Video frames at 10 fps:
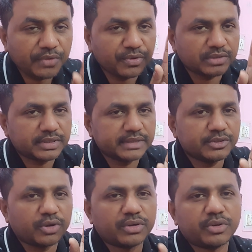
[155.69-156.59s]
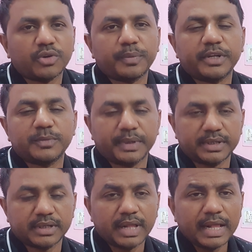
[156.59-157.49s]
First is dot matrix
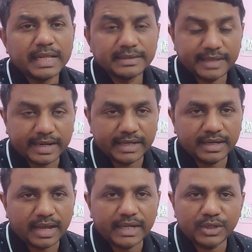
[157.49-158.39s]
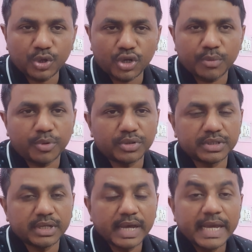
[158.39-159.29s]
printer. Second, I talk about
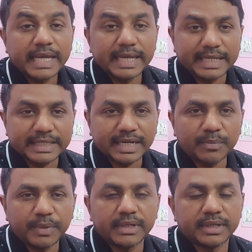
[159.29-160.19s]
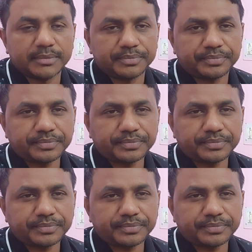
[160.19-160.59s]
the inkjet printer.